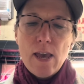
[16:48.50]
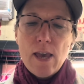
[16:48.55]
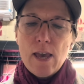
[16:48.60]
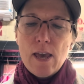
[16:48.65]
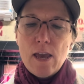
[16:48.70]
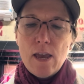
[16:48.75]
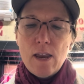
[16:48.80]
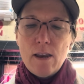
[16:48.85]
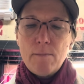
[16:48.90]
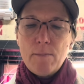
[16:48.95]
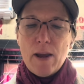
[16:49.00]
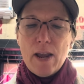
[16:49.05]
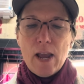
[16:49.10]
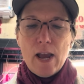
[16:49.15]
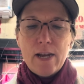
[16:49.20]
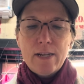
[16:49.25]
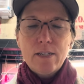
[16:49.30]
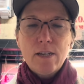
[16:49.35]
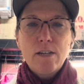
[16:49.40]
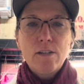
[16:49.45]
in my
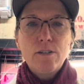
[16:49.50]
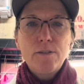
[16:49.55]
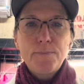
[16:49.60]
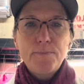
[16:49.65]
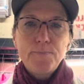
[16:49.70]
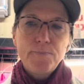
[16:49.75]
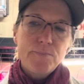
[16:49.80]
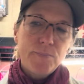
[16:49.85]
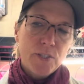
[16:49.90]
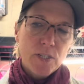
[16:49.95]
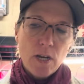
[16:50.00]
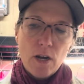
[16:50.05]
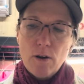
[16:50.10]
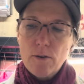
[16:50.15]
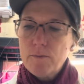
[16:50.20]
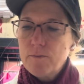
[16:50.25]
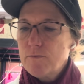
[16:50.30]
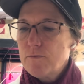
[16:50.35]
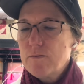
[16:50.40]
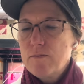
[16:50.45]
high tunnel.
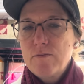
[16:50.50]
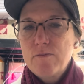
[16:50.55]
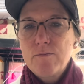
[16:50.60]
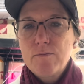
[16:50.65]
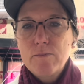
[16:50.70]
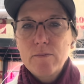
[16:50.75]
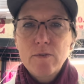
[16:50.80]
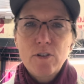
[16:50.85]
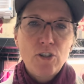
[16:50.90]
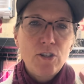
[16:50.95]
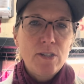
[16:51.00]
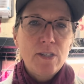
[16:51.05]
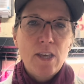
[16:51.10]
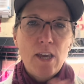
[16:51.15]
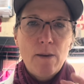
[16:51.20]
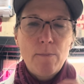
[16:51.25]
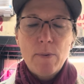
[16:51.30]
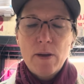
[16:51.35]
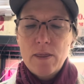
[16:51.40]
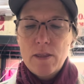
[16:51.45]
So just
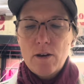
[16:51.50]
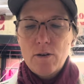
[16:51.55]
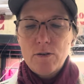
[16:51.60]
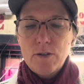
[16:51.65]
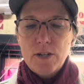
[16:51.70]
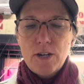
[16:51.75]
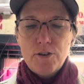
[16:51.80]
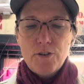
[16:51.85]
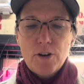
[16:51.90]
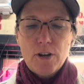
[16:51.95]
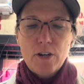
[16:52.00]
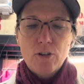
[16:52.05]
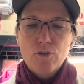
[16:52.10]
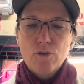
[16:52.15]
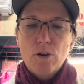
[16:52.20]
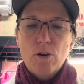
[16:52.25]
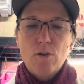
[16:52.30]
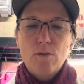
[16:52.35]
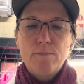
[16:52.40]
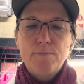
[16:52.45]
keeping those under
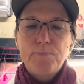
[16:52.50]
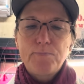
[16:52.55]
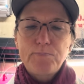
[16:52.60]
control.